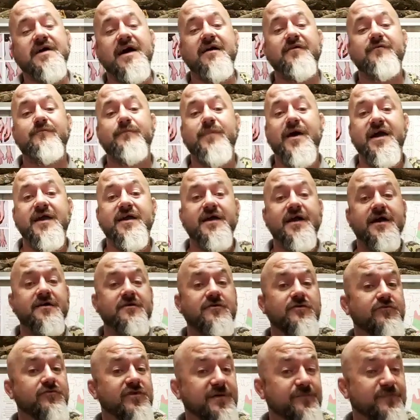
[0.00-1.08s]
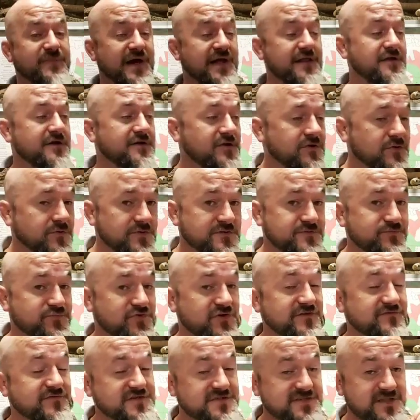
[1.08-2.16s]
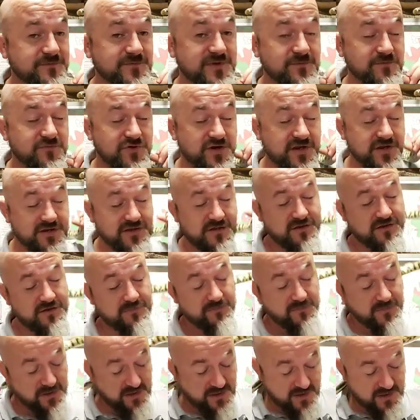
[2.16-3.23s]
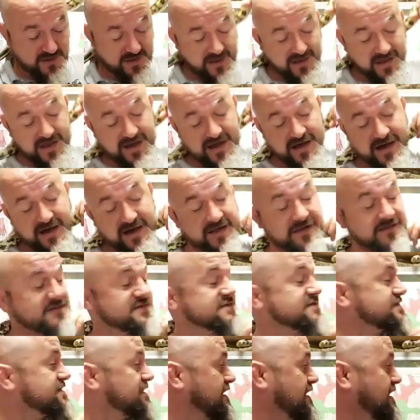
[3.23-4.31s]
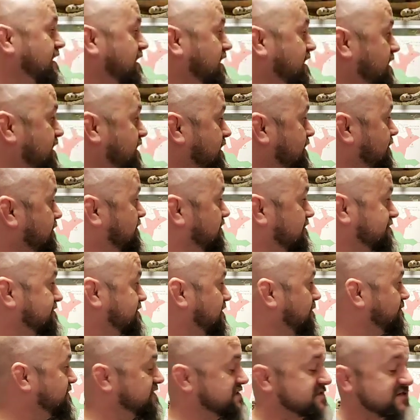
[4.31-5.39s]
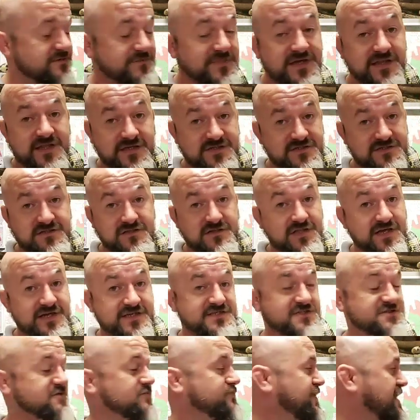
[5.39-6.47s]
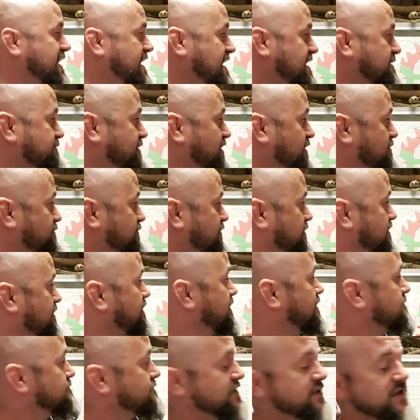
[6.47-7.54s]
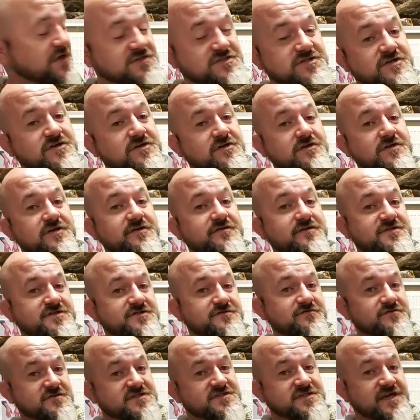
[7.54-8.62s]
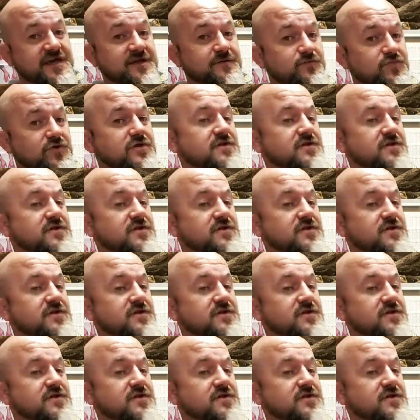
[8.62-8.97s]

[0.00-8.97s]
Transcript: that by a guy called Rick Pellin, who had previously been breeding them. And uh, I mean, to me, they just look like a super hypo, but because the colour isn't retained